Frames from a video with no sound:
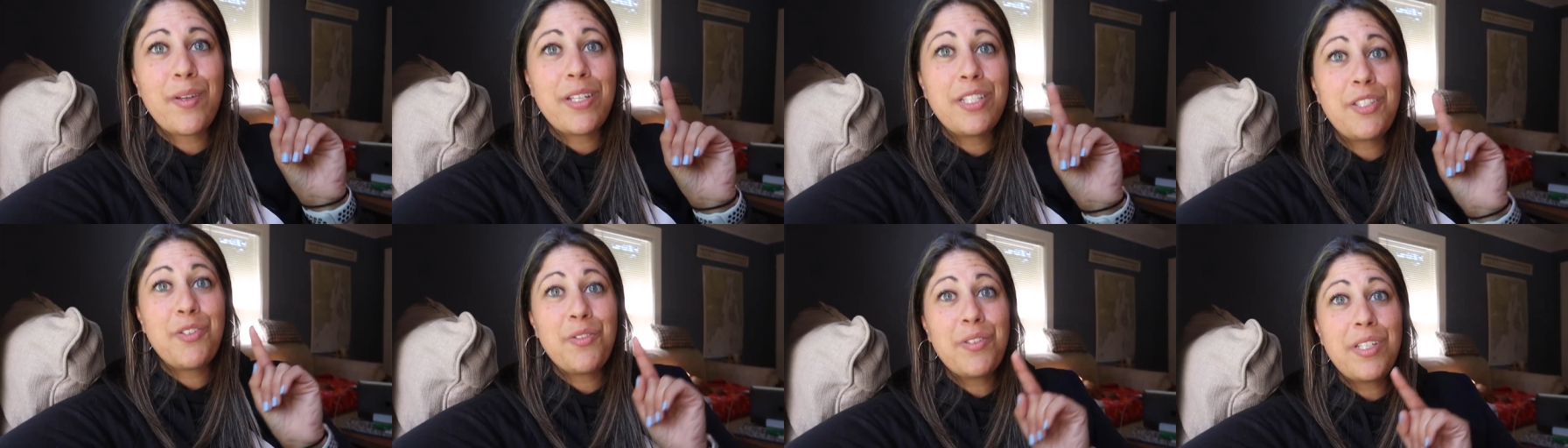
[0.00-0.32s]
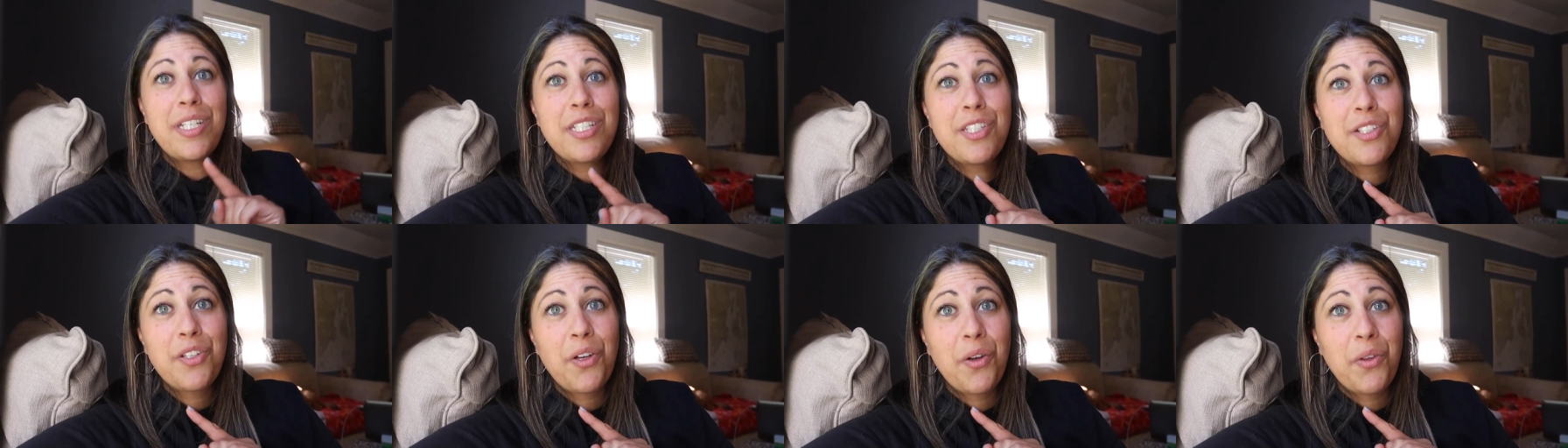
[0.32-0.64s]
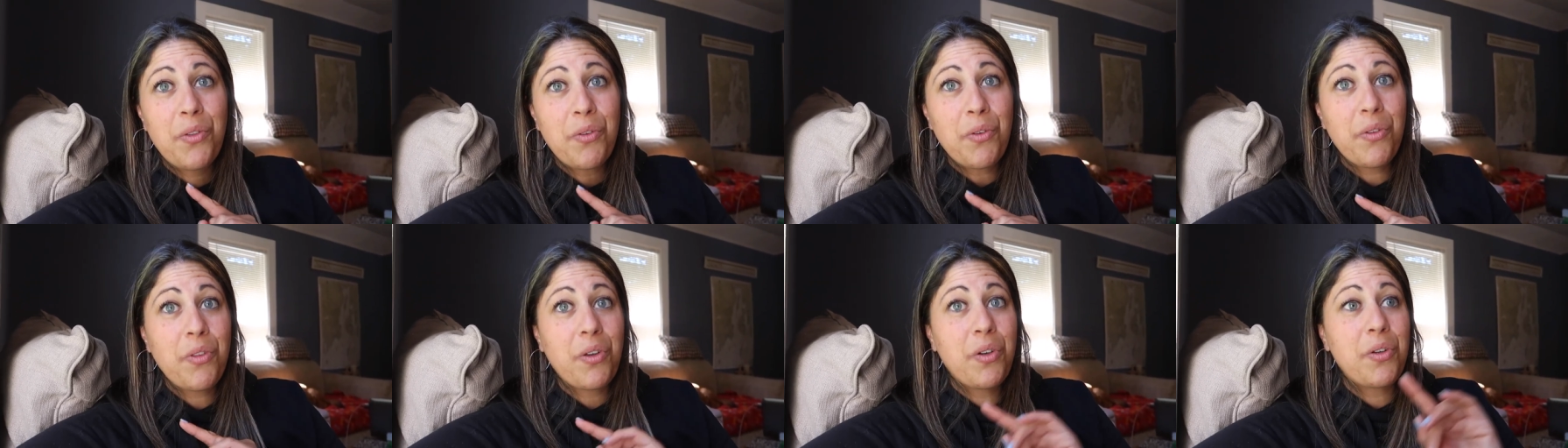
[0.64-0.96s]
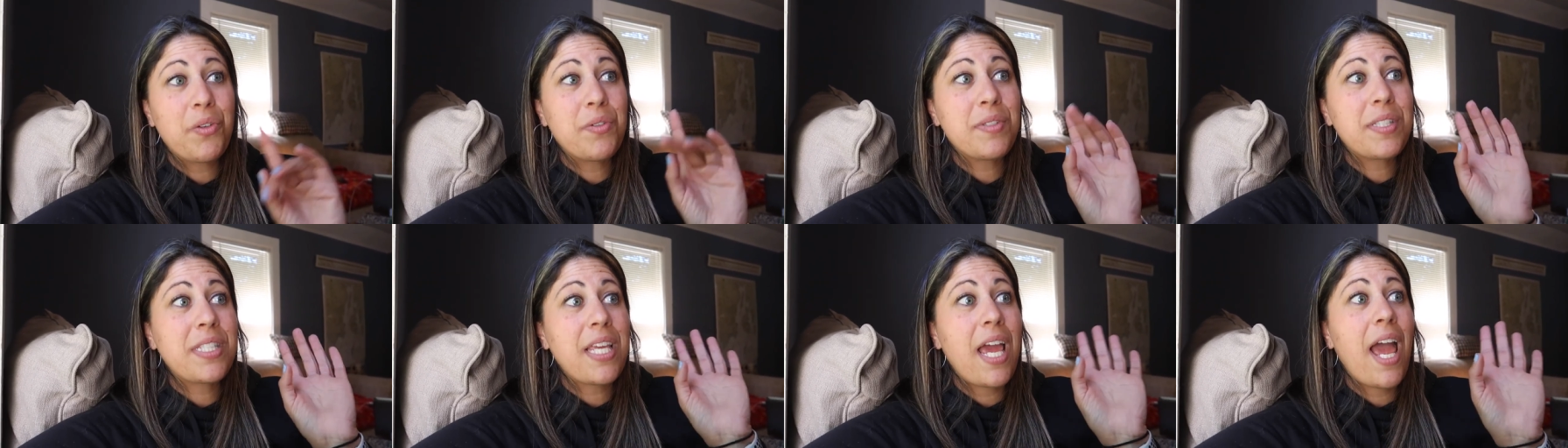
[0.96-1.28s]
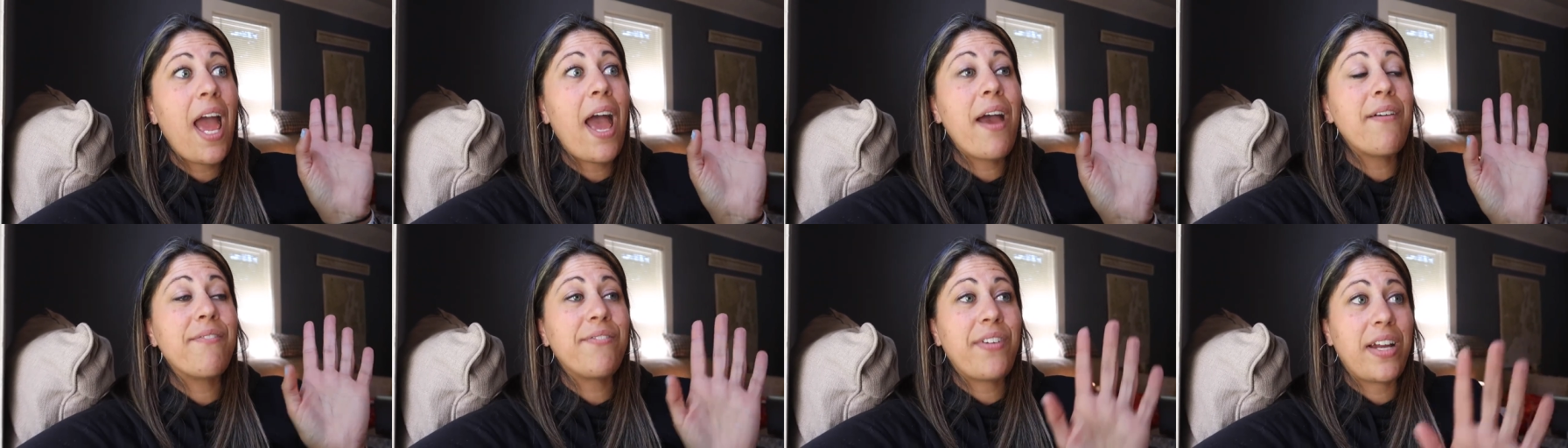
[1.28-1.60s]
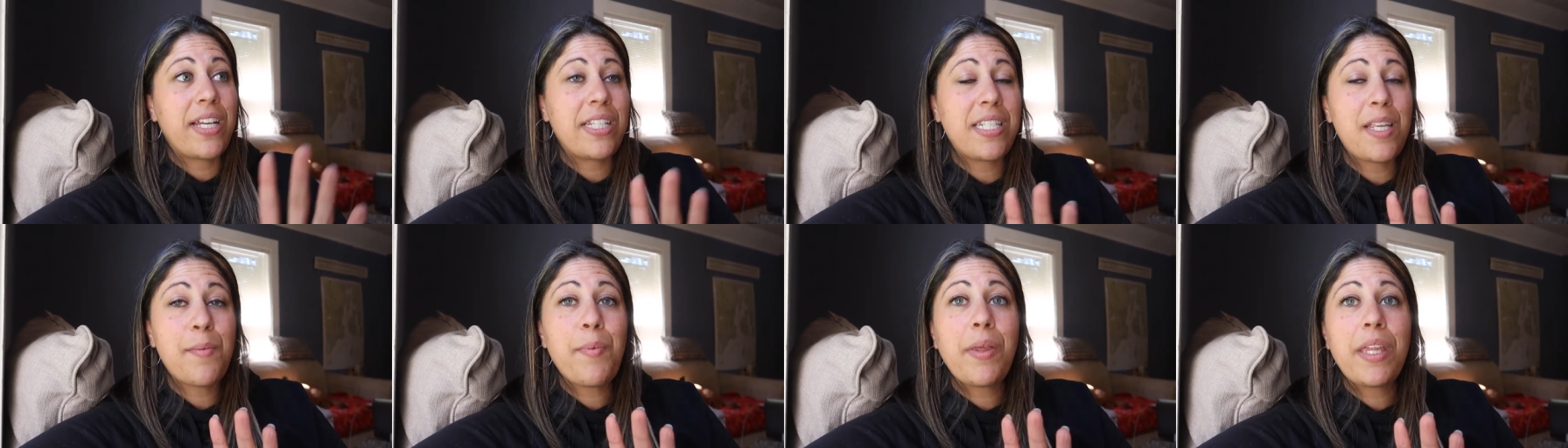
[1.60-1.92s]
I do need to go through those and
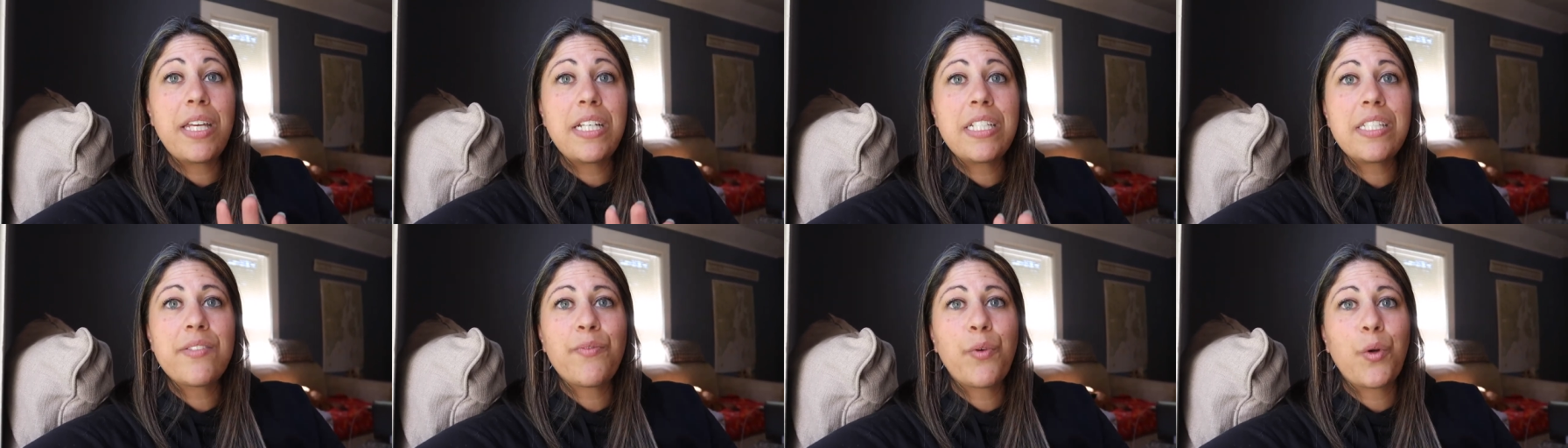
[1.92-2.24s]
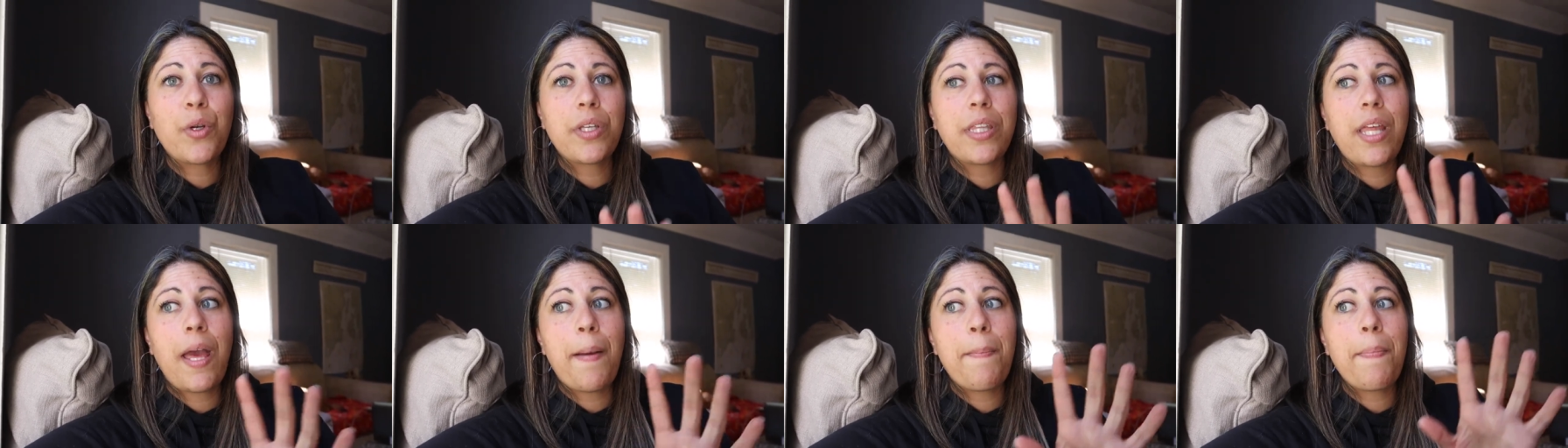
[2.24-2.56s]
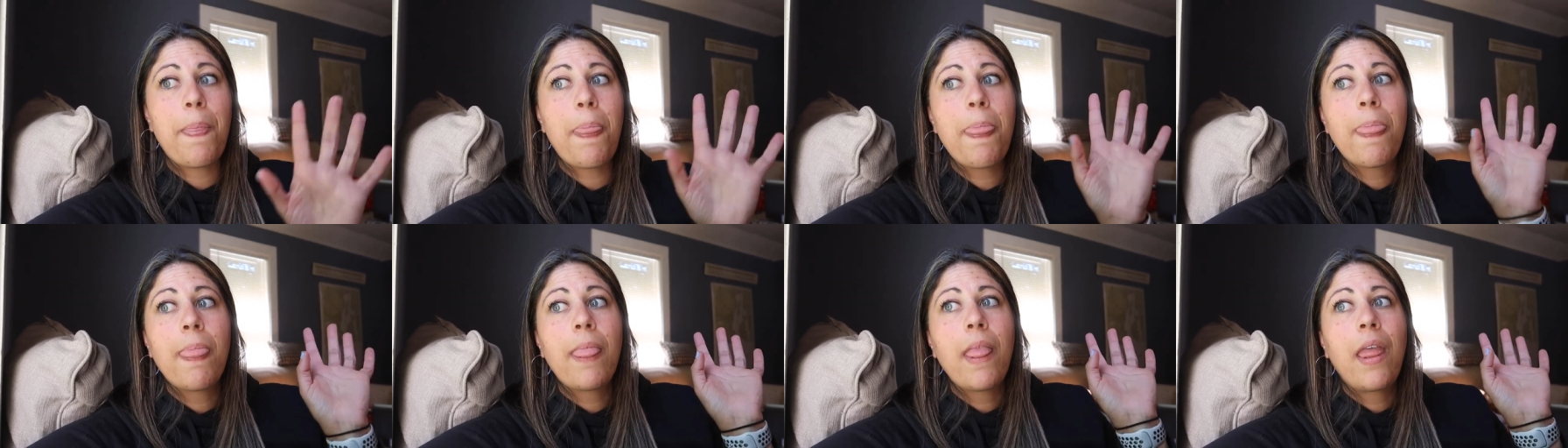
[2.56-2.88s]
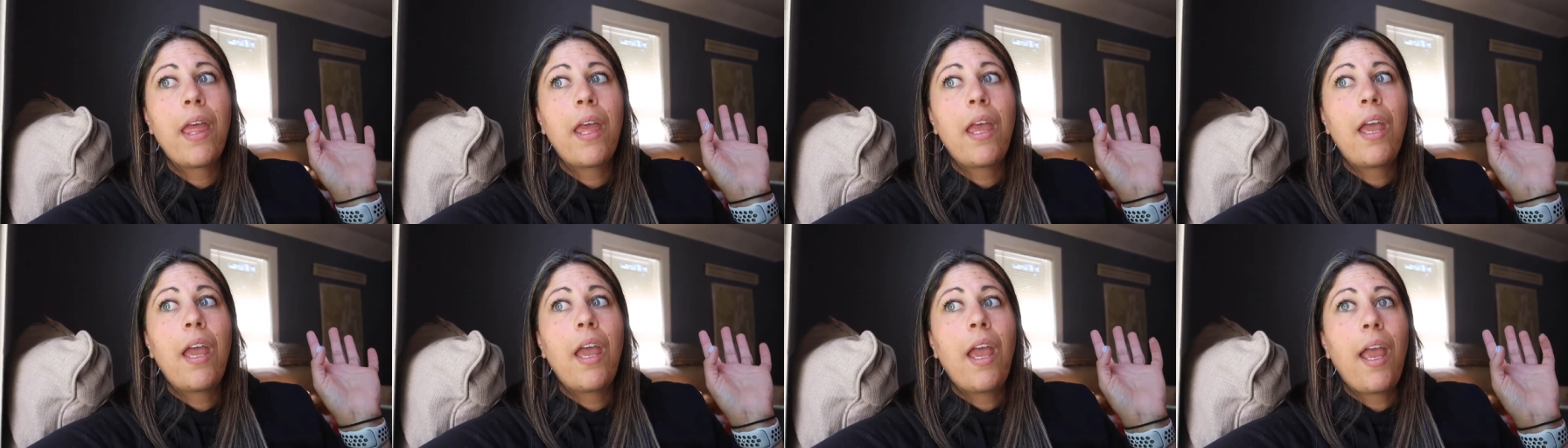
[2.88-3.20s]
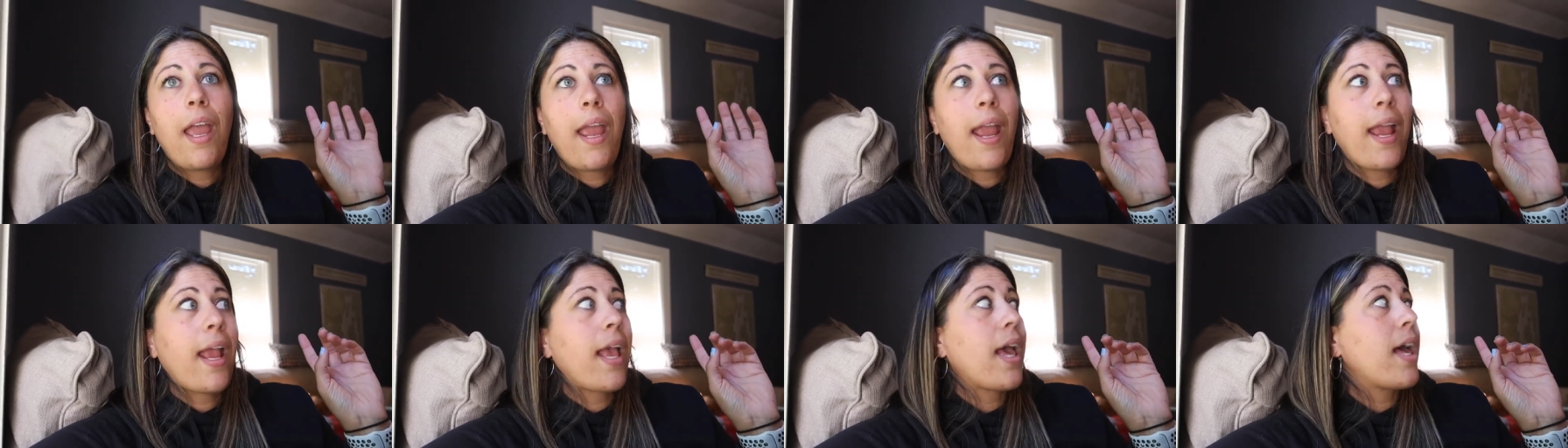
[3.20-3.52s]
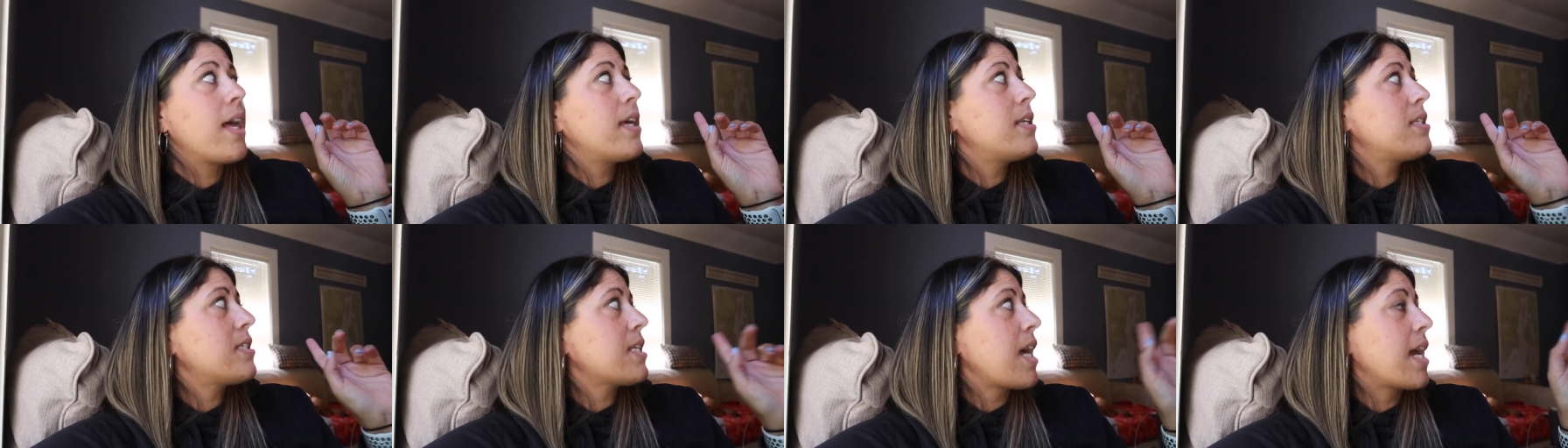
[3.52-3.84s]
find a place for them.
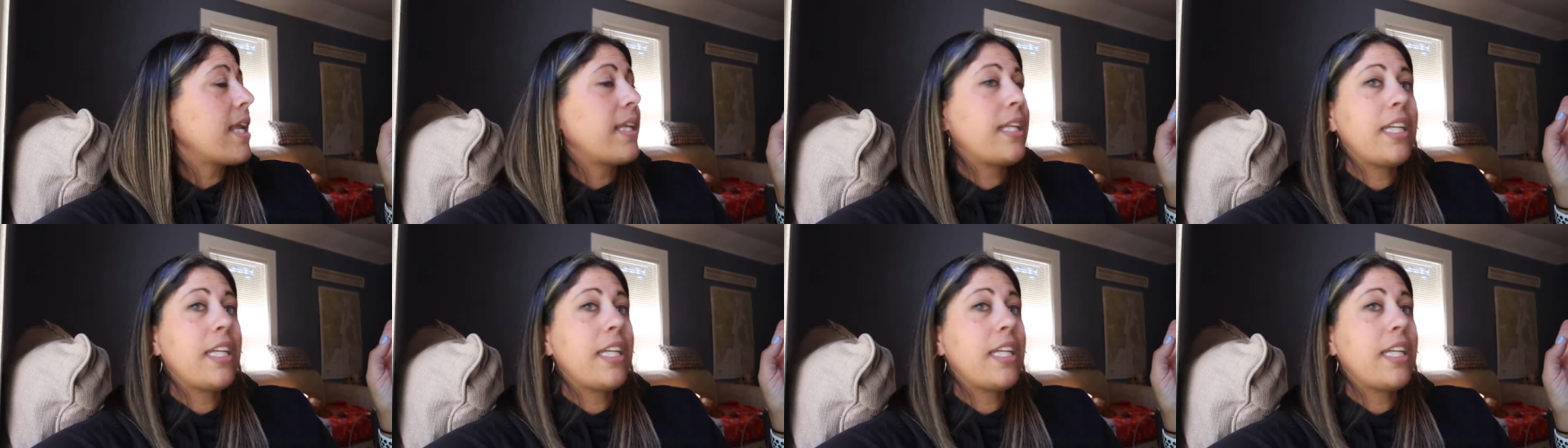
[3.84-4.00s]
And I